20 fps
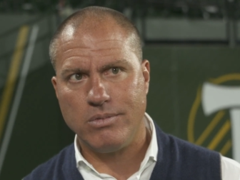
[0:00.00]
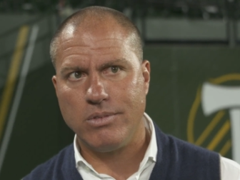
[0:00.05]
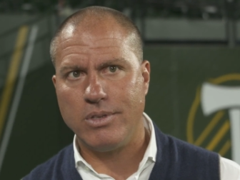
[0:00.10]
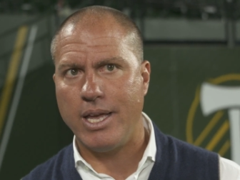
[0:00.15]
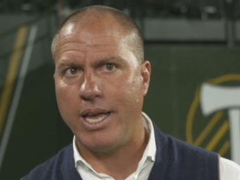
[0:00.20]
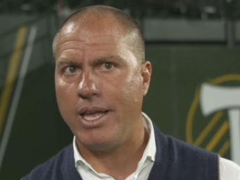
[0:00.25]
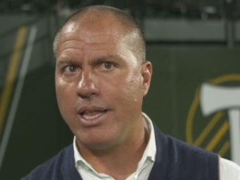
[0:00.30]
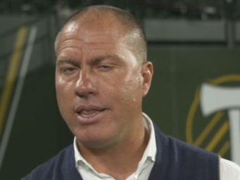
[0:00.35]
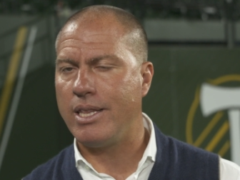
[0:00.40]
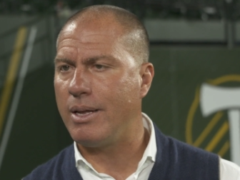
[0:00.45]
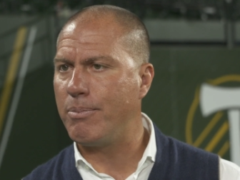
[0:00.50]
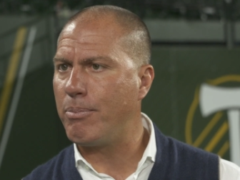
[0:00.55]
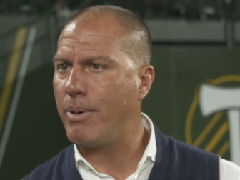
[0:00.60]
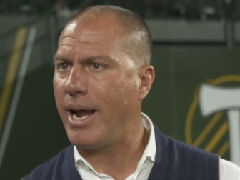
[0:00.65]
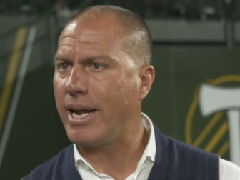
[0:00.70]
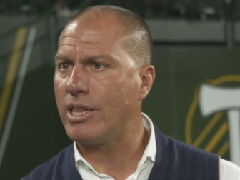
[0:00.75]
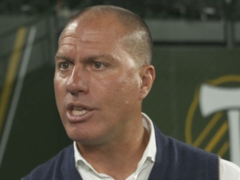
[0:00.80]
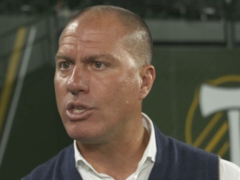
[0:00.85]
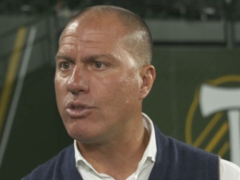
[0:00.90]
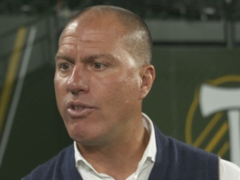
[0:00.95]
they they
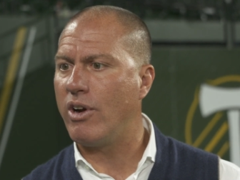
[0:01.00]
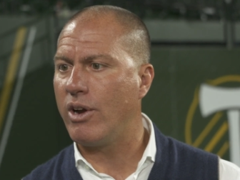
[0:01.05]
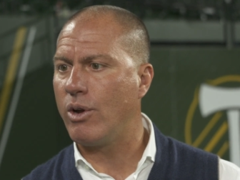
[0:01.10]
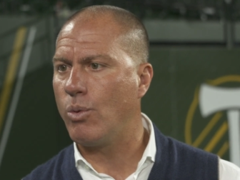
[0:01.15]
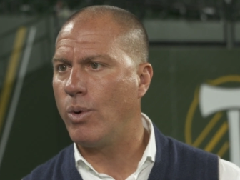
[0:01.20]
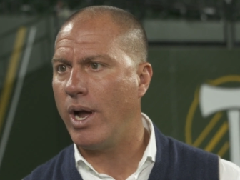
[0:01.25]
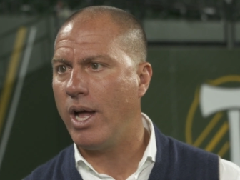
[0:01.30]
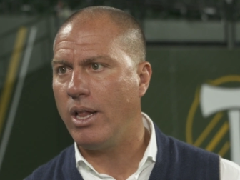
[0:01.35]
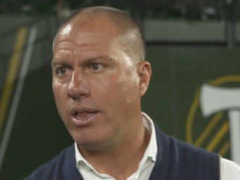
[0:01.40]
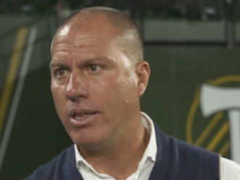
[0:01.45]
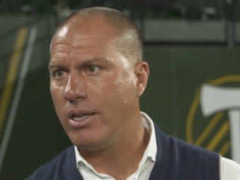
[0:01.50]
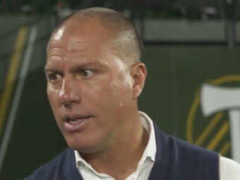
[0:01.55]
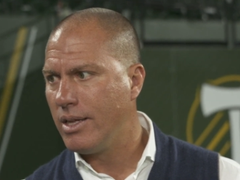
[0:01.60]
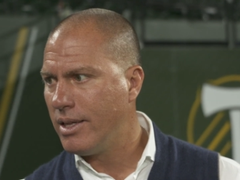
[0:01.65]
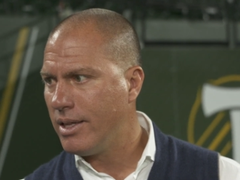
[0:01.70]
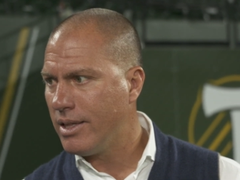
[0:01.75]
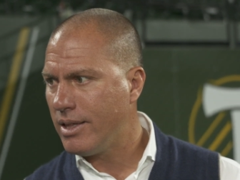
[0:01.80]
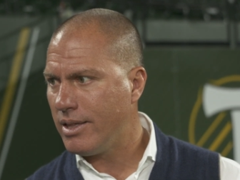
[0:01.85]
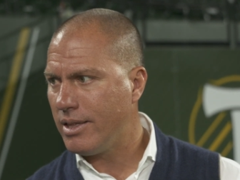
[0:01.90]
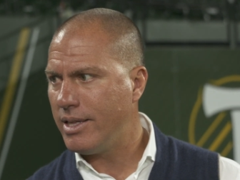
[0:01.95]
practiced very well.
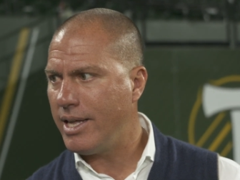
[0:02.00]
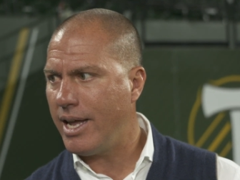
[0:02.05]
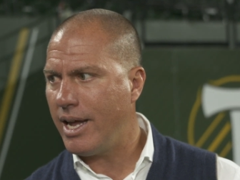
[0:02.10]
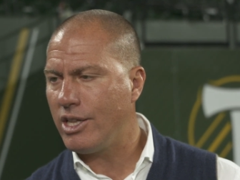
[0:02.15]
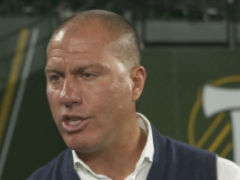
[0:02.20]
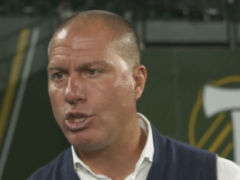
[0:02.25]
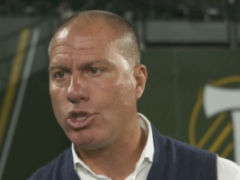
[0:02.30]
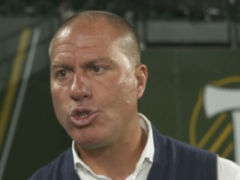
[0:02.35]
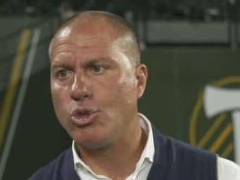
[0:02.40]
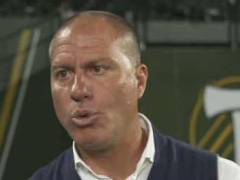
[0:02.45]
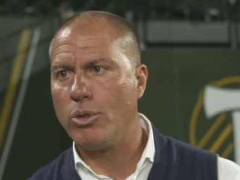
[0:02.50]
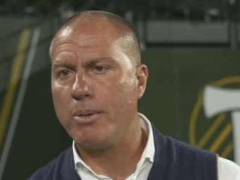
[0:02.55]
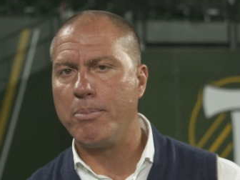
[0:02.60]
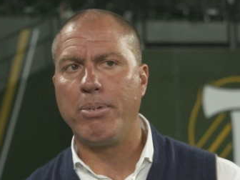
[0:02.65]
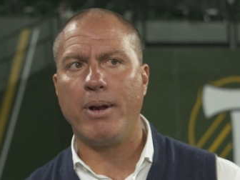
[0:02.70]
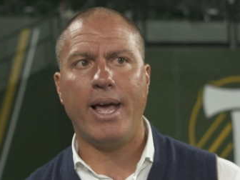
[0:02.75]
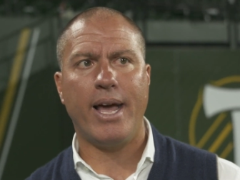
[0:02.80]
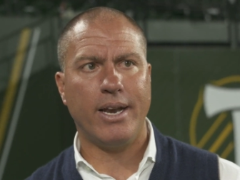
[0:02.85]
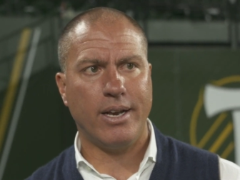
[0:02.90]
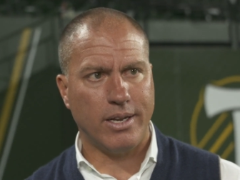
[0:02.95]
They understood the
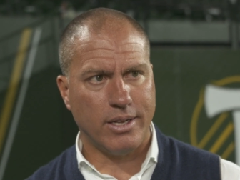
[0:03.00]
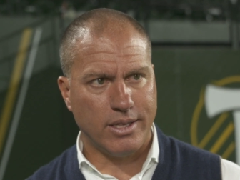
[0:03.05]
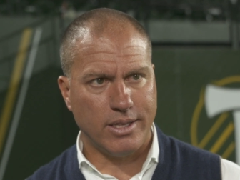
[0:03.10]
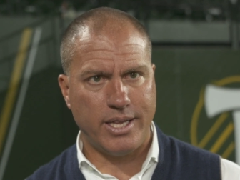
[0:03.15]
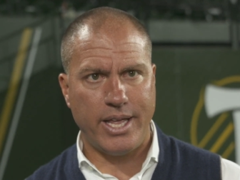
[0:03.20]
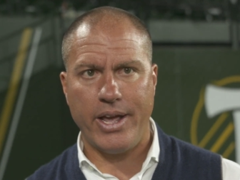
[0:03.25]
plan.